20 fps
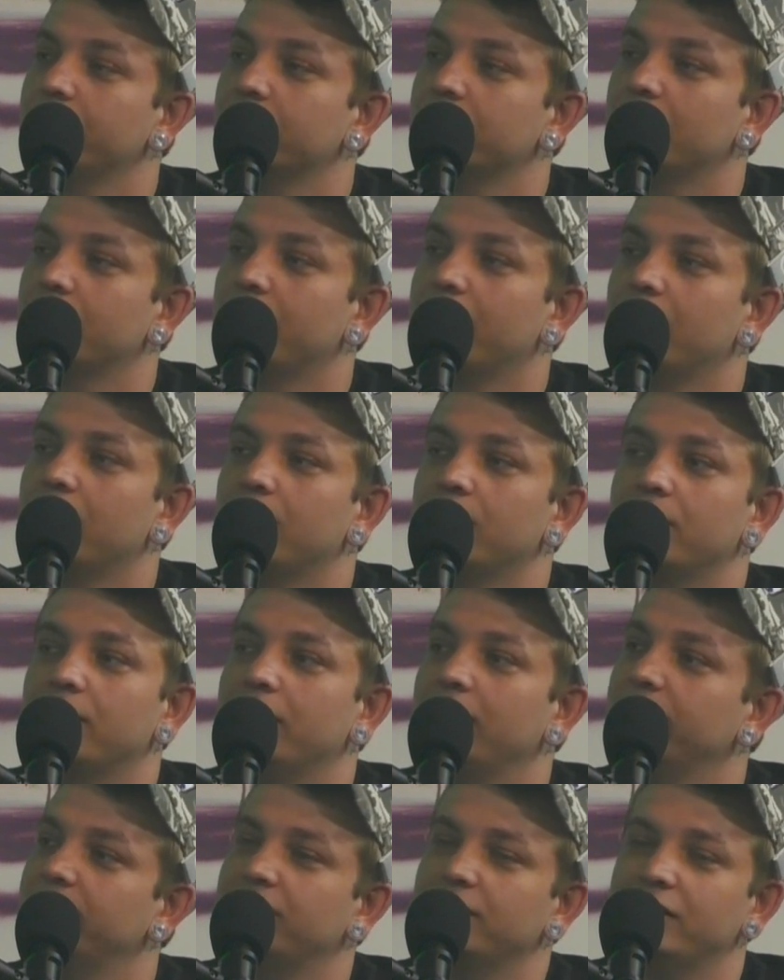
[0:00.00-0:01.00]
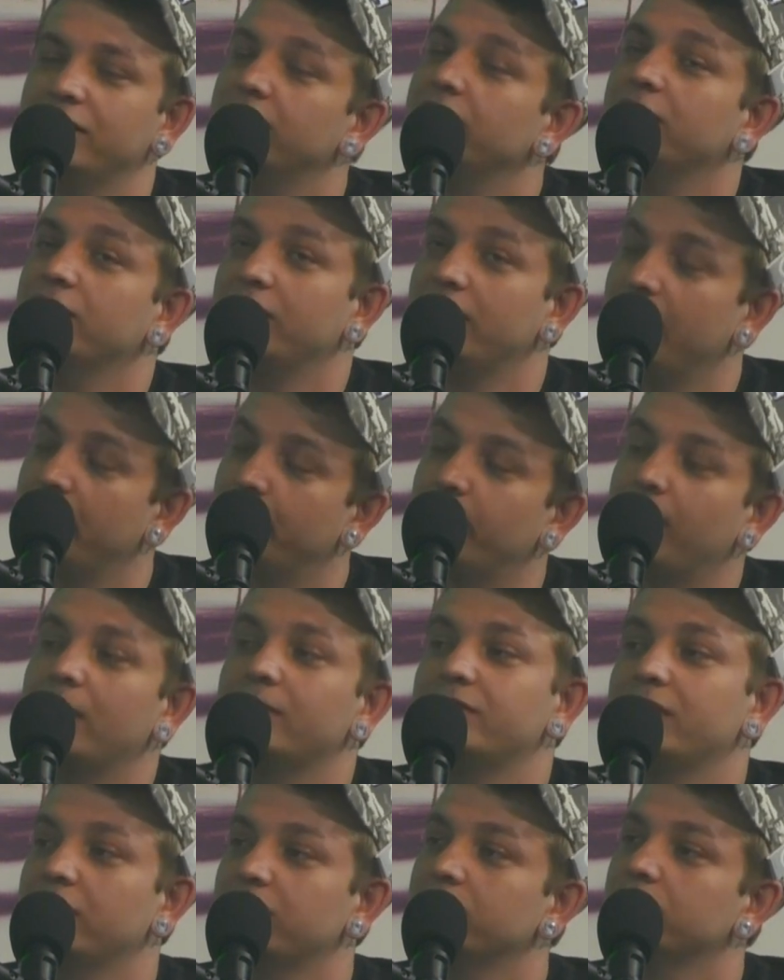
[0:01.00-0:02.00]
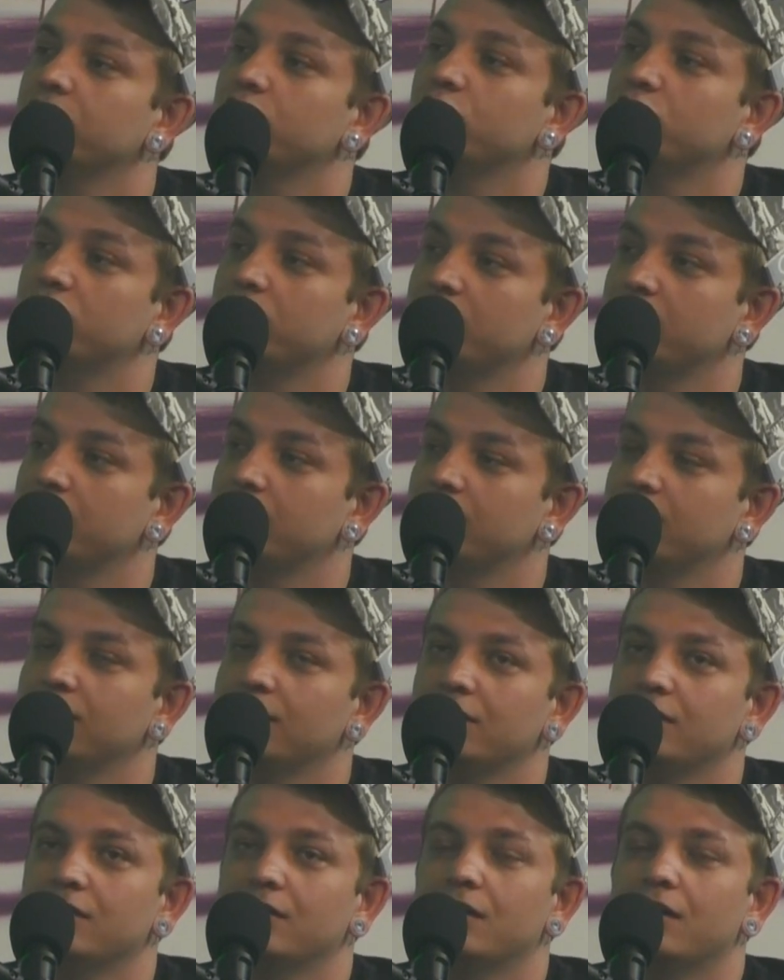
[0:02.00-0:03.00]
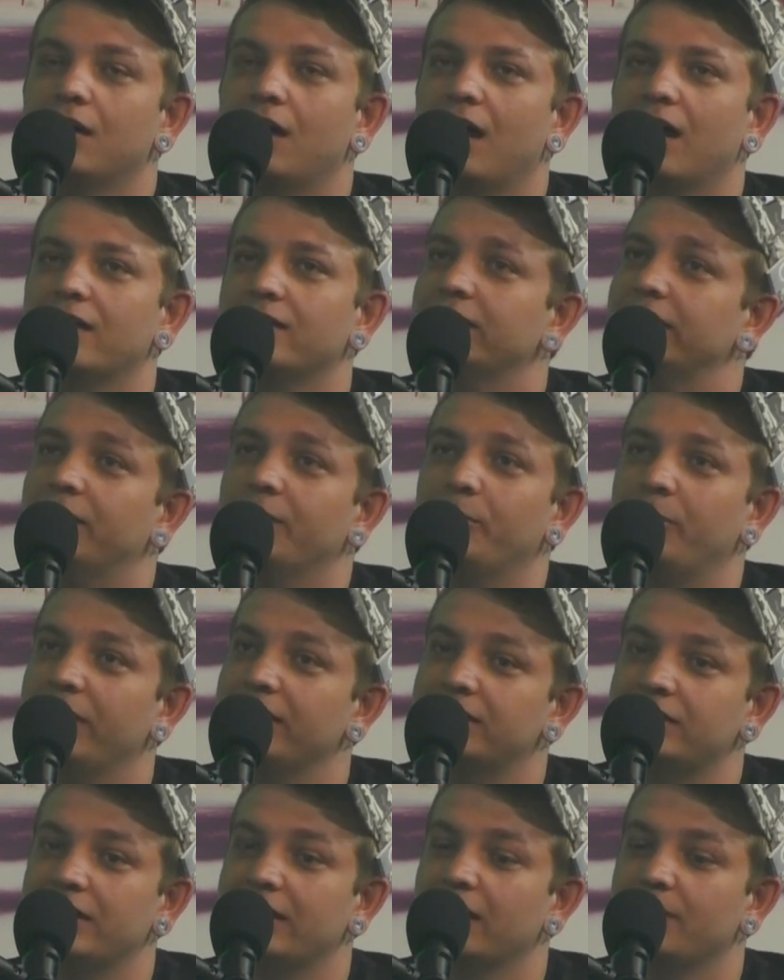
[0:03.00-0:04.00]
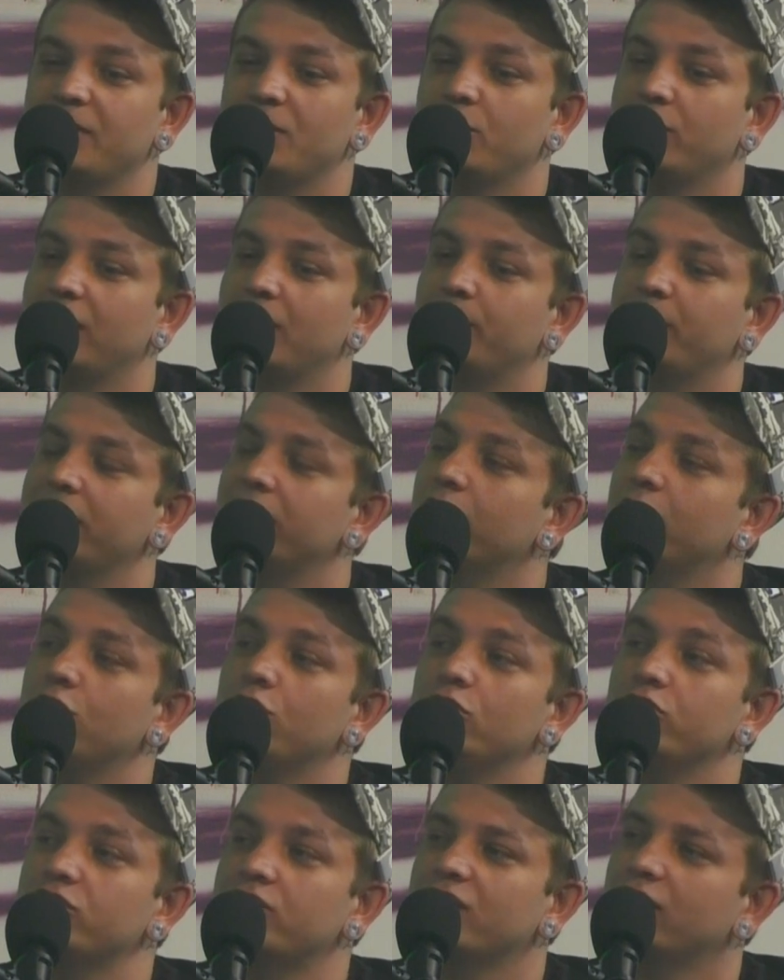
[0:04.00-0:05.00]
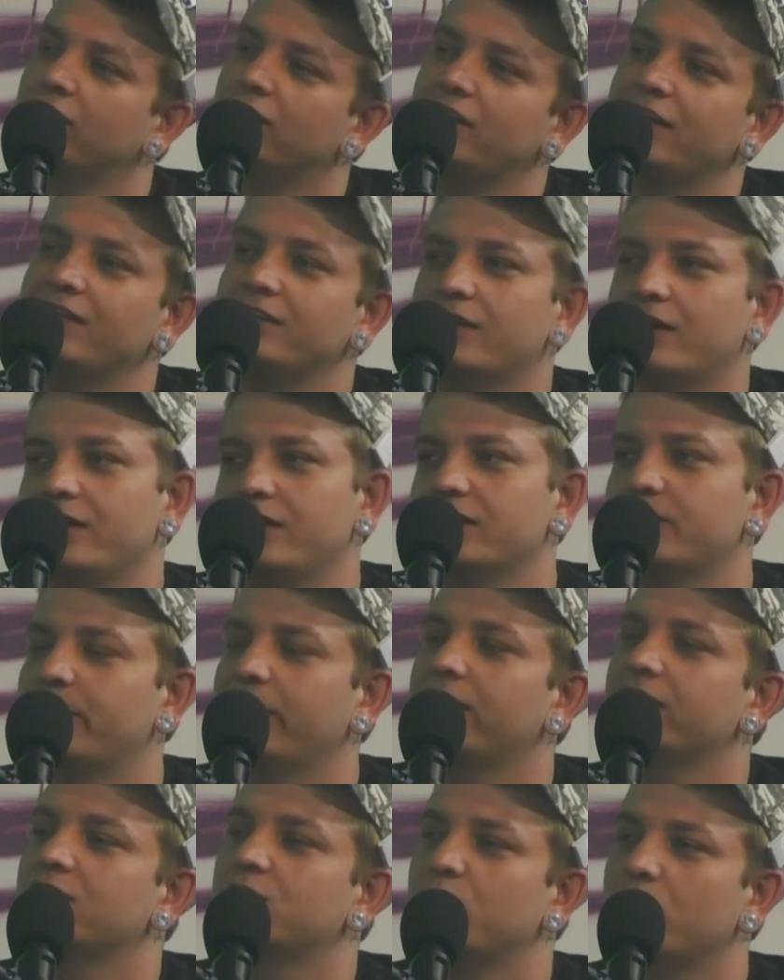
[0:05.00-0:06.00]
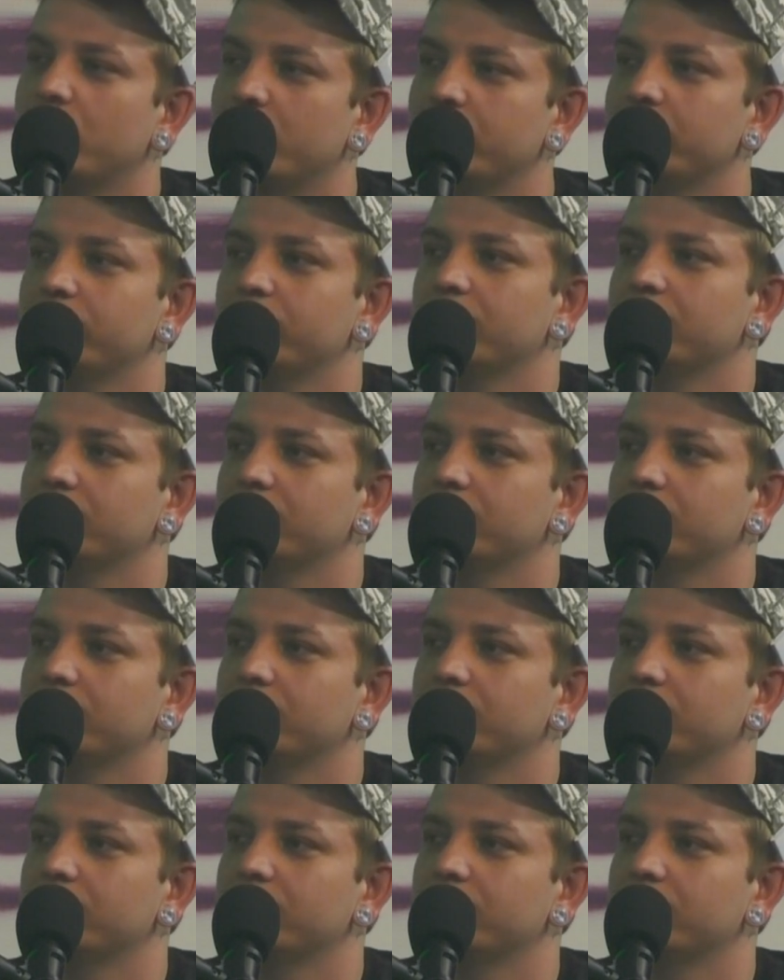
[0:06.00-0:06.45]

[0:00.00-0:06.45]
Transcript: Talking about it's the hip hop stations usually. The best thing would be when they play the old shit on a late night. It's past 12.